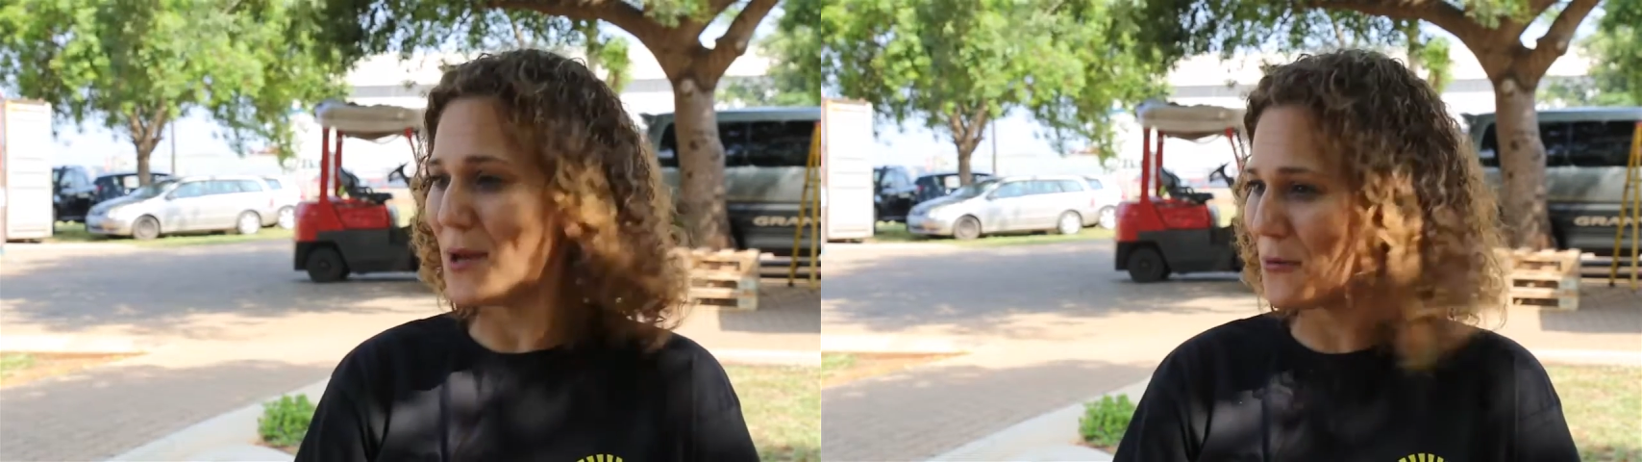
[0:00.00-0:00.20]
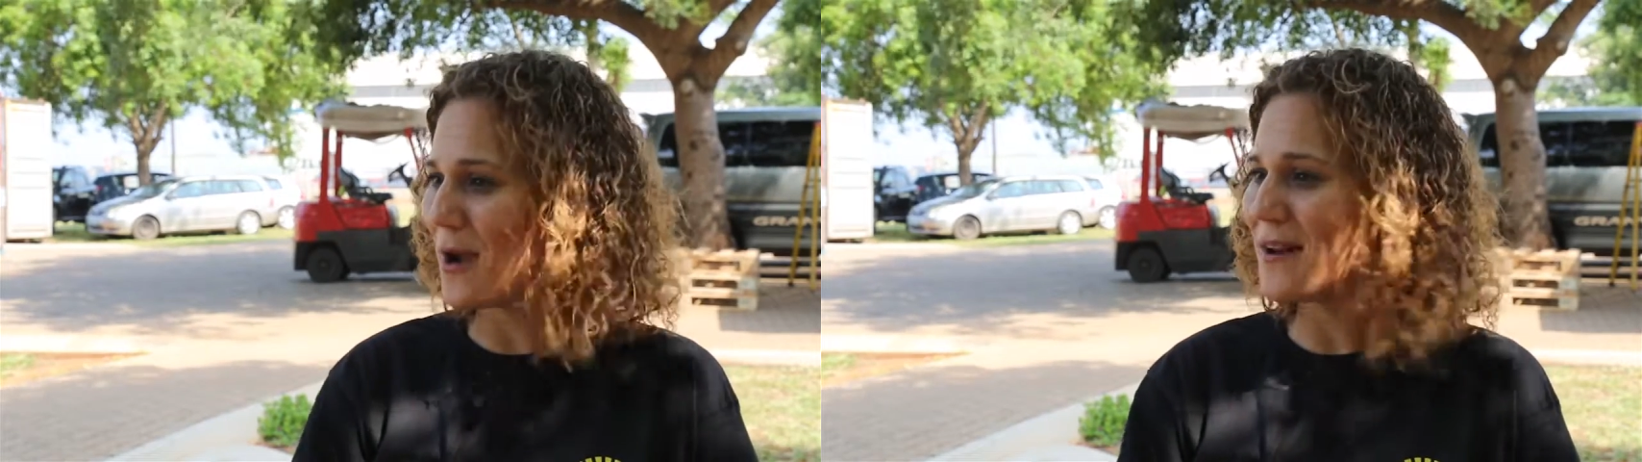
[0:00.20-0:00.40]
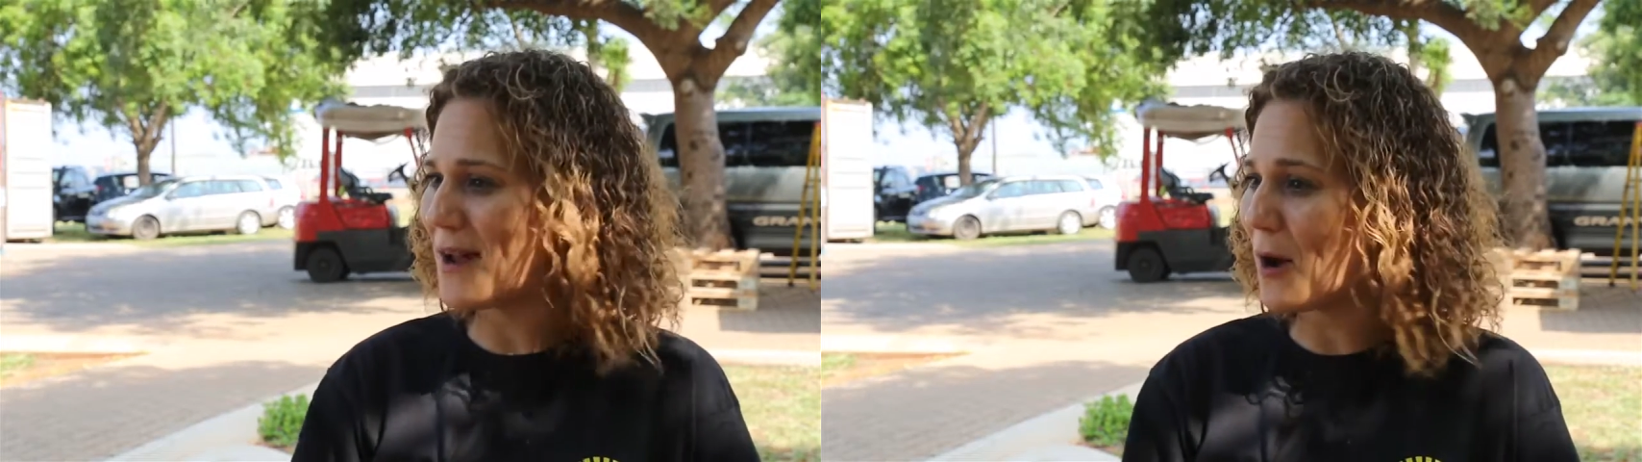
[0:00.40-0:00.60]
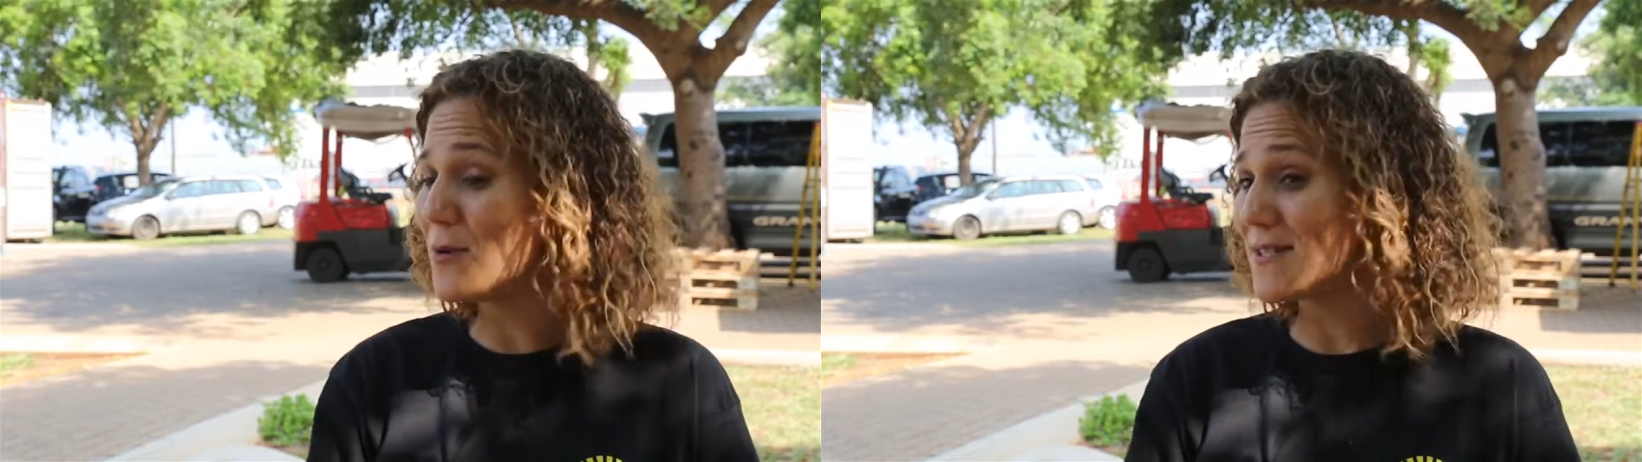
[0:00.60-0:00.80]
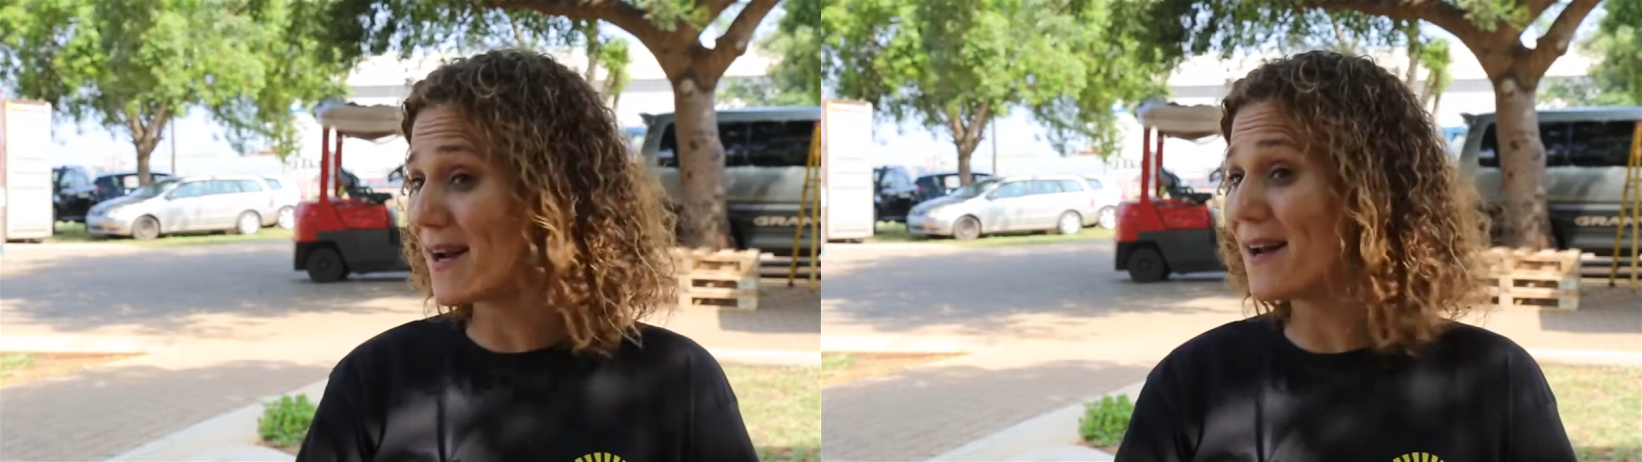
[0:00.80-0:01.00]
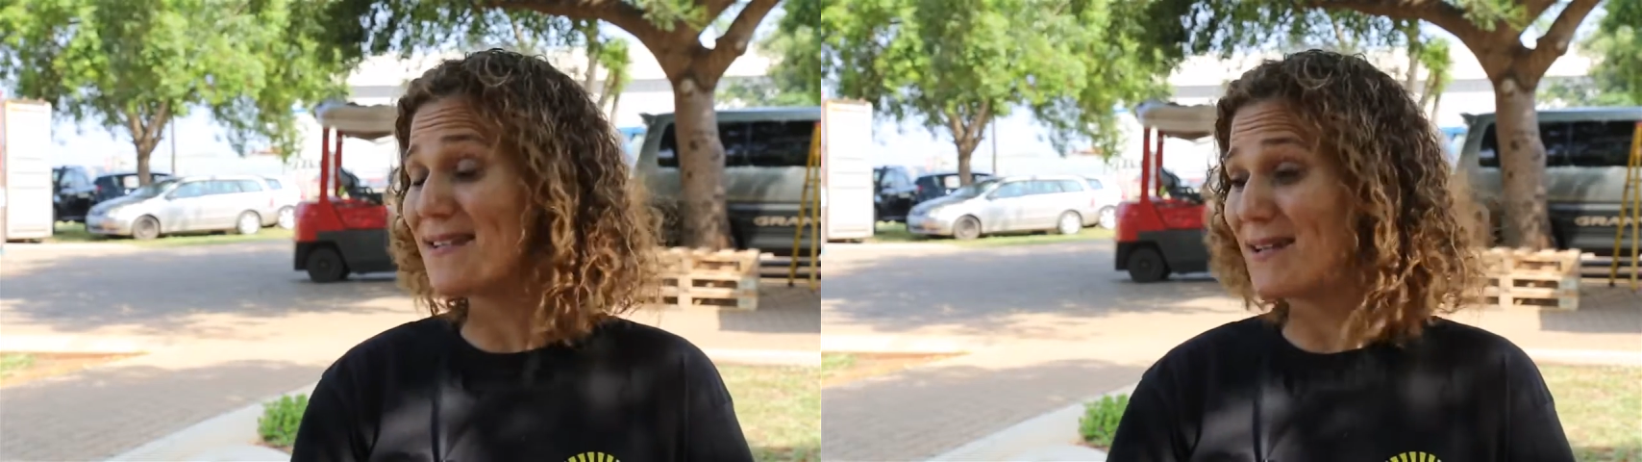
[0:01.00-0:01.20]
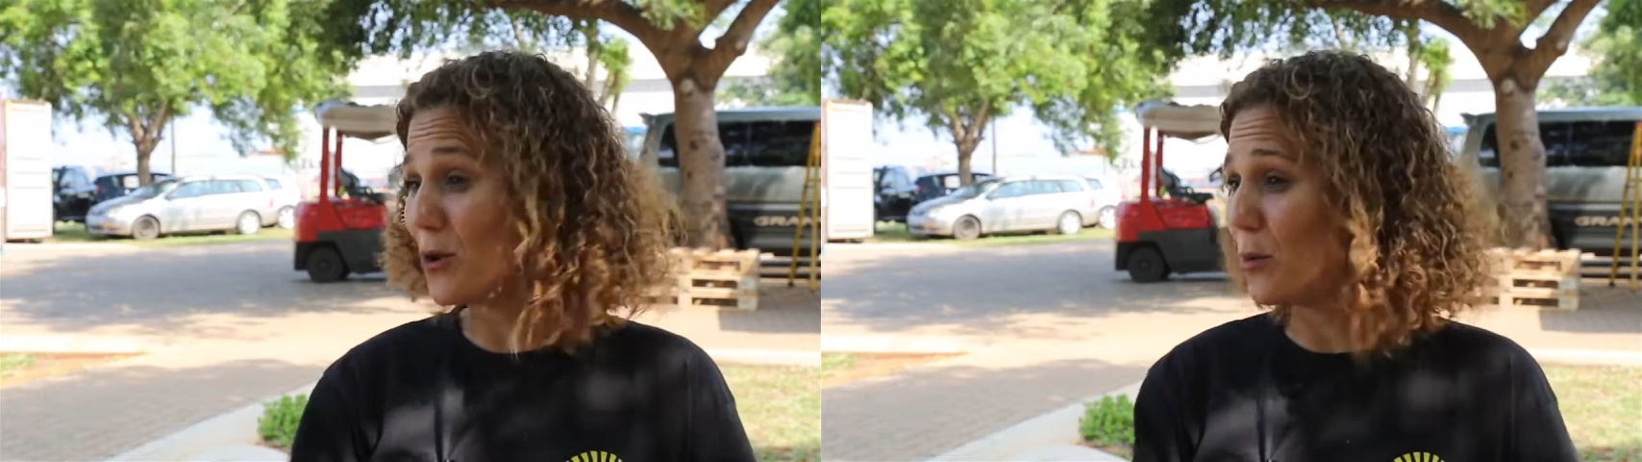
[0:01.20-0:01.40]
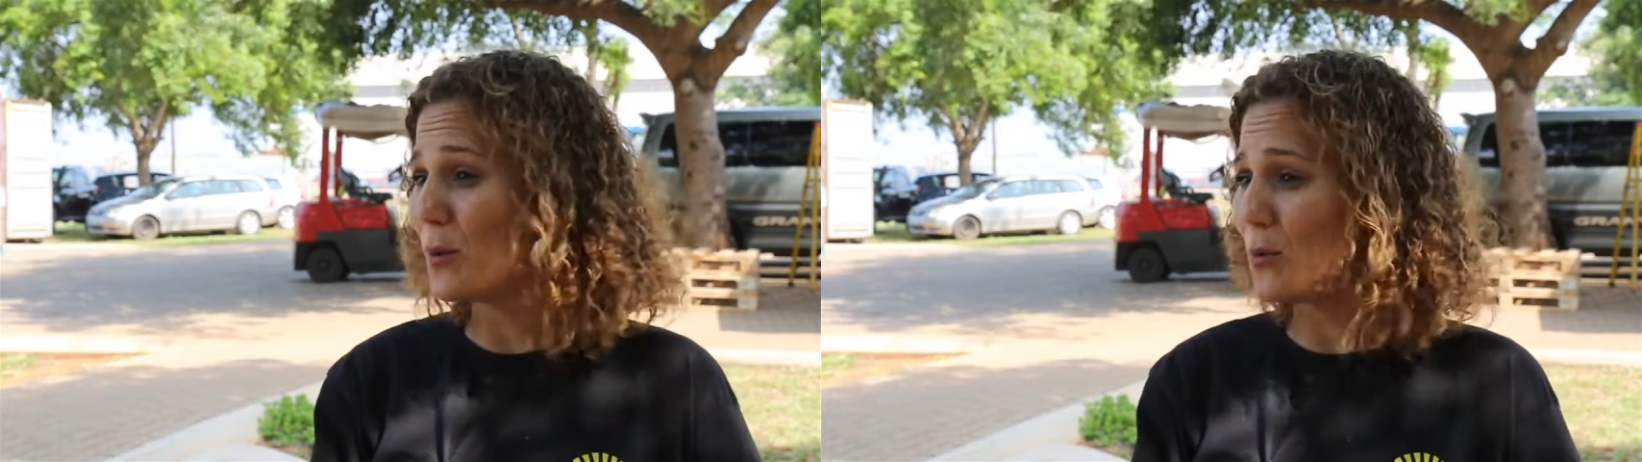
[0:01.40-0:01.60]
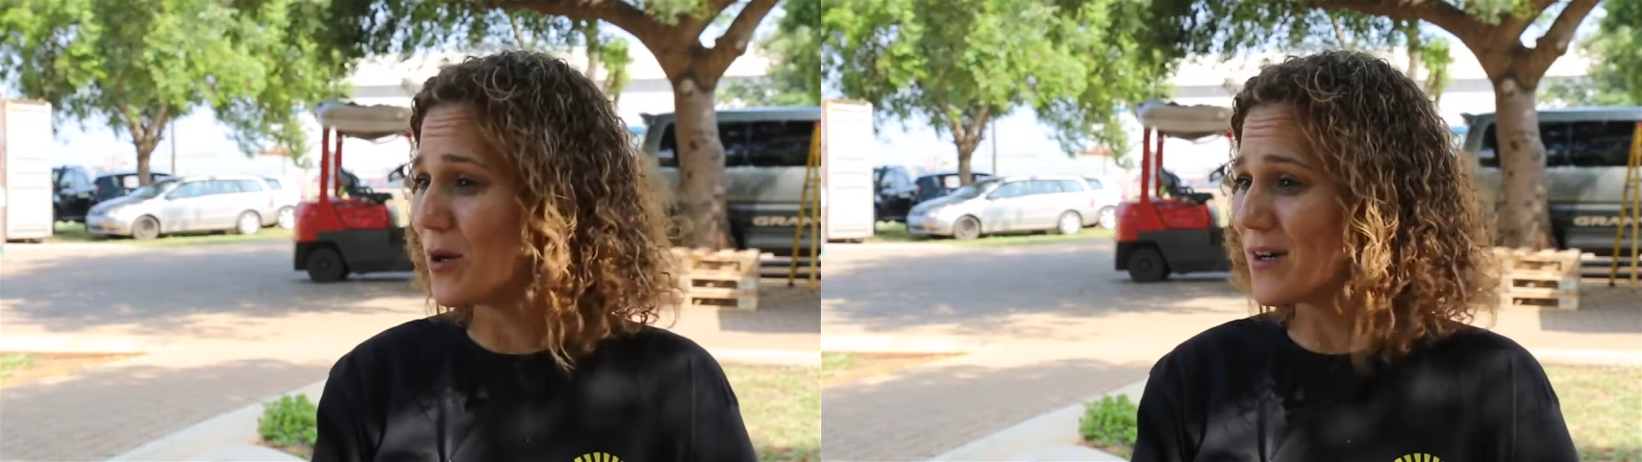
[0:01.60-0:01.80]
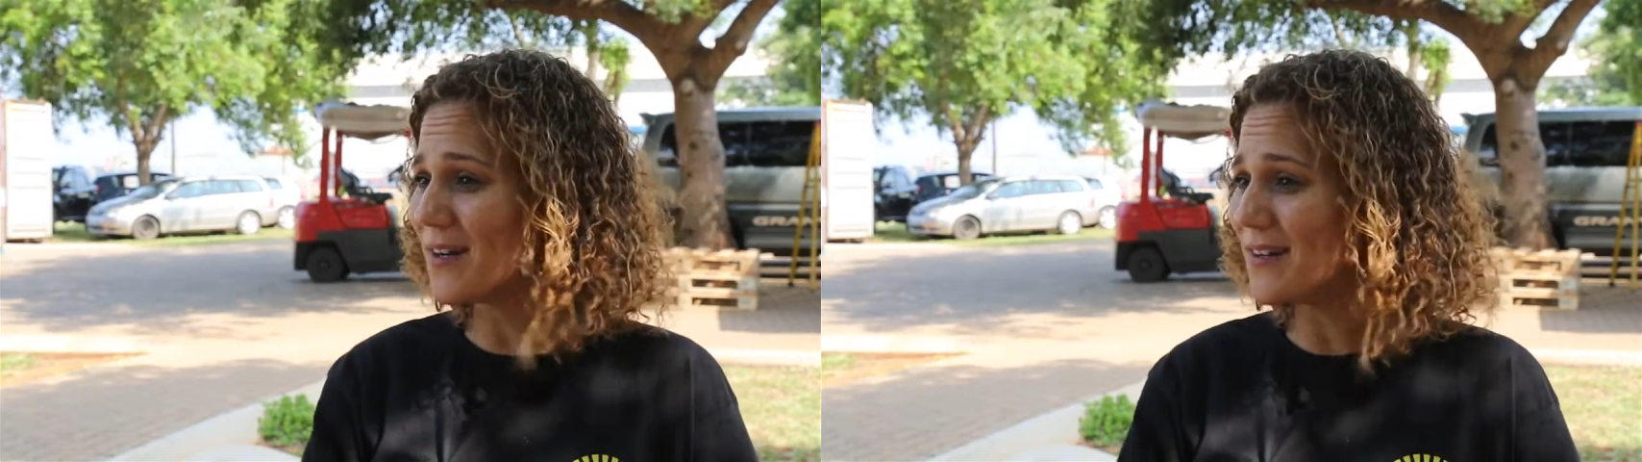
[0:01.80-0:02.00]
And right now he started as a normal
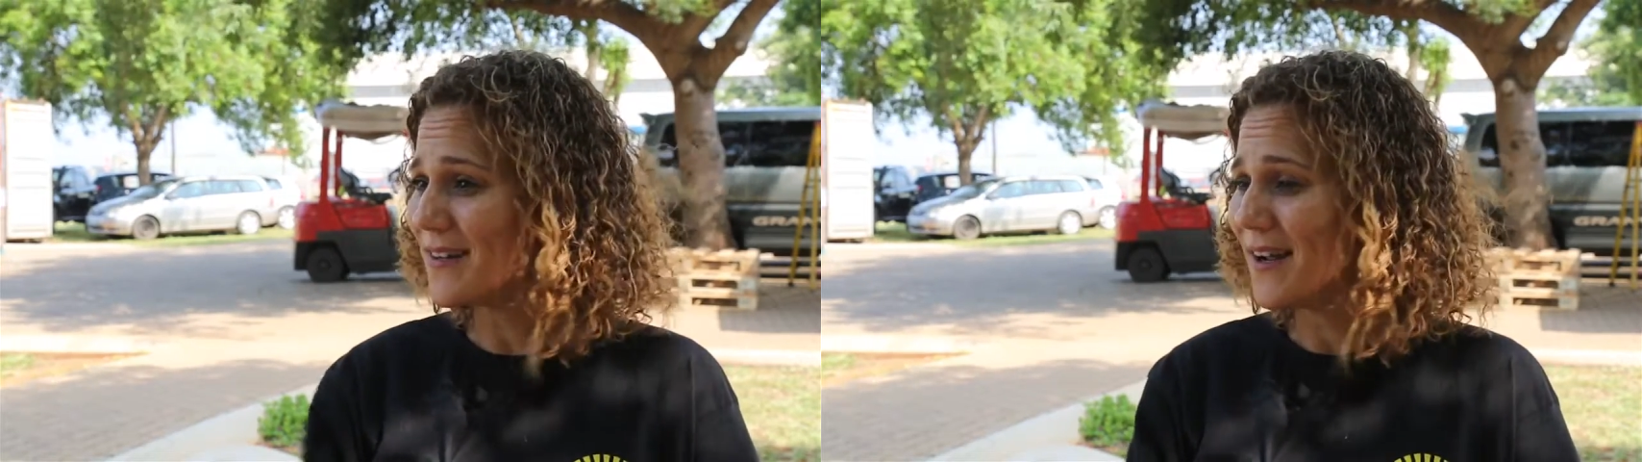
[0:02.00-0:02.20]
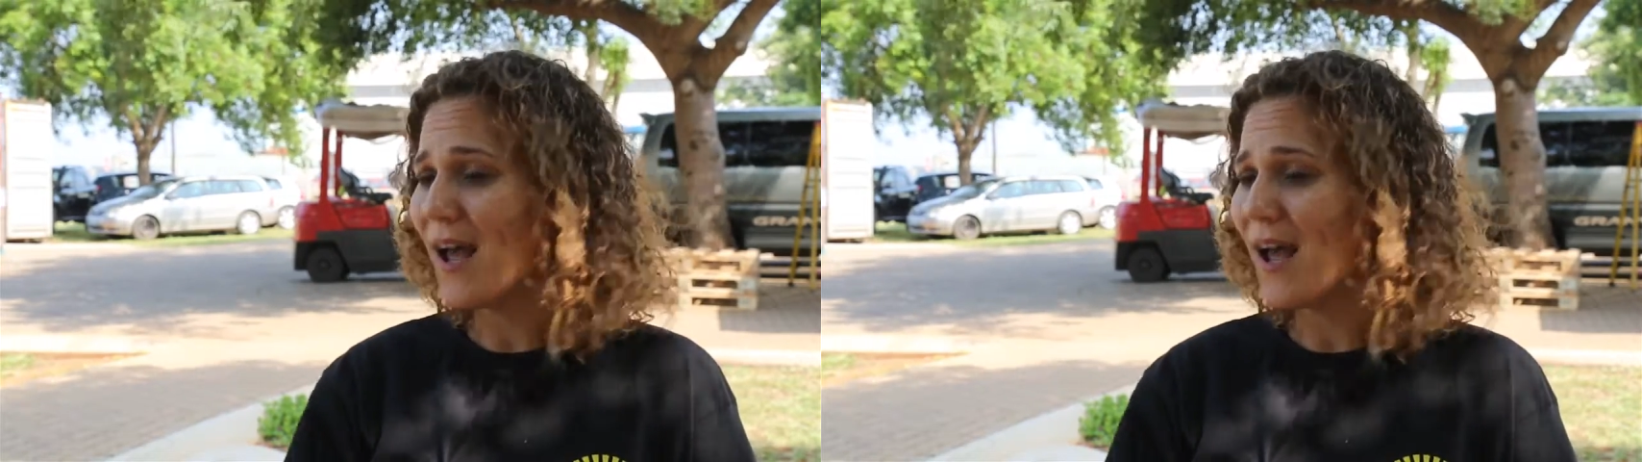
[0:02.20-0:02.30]
worker,